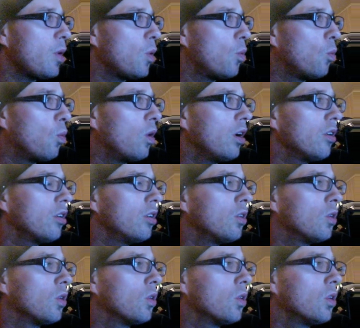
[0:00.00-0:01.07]
Water
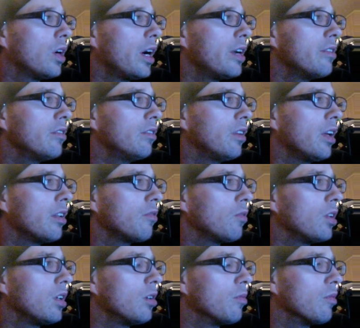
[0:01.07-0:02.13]
Horizon last
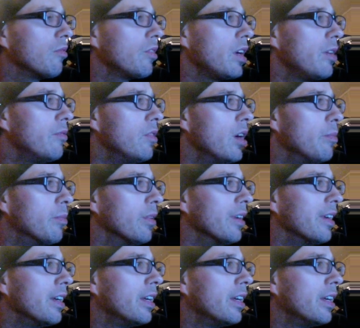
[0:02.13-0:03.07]
week. Number 5, number